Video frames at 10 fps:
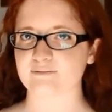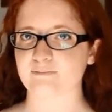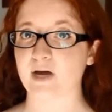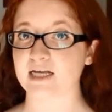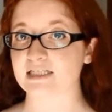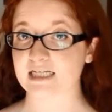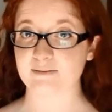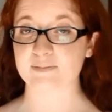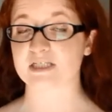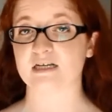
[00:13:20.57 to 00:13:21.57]
my
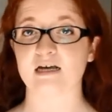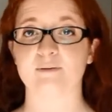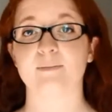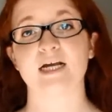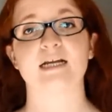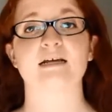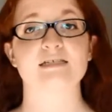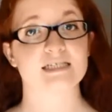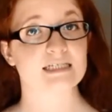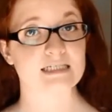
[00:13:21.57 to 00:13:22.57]
tips might
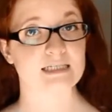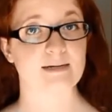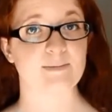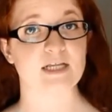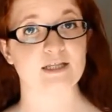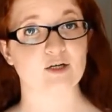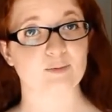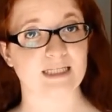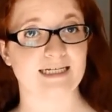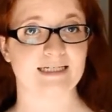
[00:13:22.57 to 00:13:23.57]
assist them in their
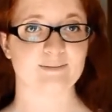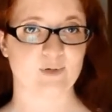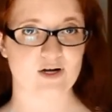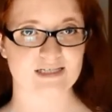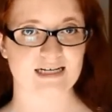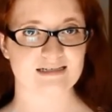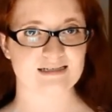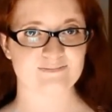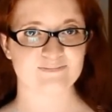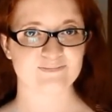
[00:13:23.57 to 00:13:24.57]
planning process.
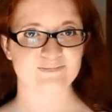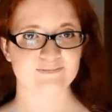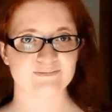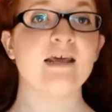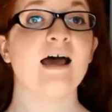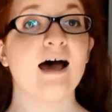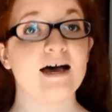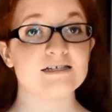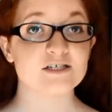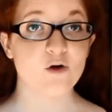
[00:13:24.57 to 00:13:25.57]

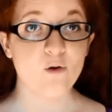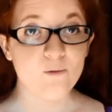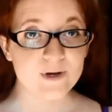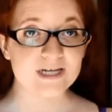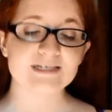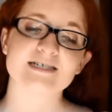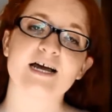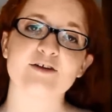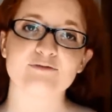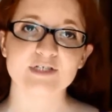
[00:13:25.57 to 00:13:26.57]
As always,
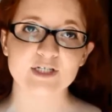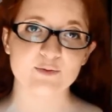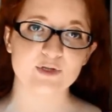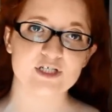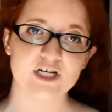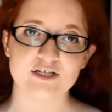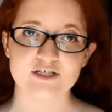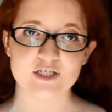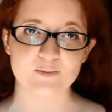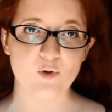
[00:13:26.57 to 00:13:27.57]
I really appreciate the
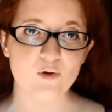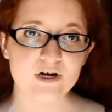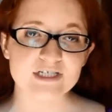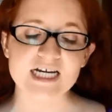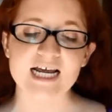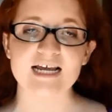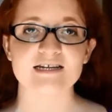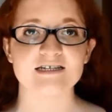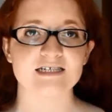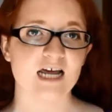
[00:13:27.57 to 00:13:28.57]
support
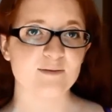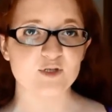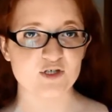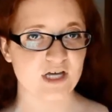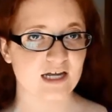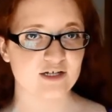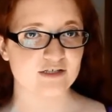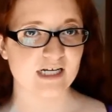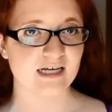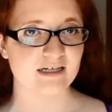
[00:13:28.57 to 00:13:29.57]
and the time you took out of your
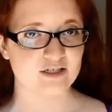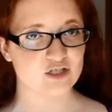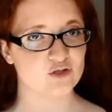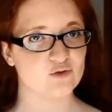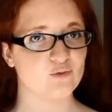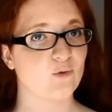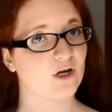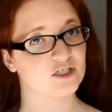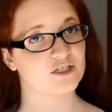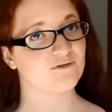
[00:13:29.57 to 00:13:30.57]
day to
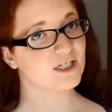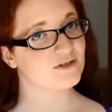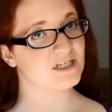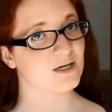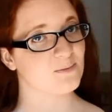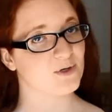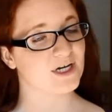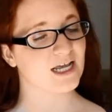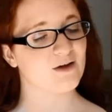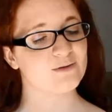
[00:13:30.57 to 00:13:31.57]
watch the videos that I'm
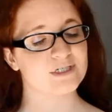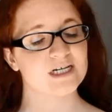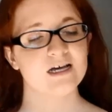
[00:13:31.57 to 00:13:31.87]
putting out.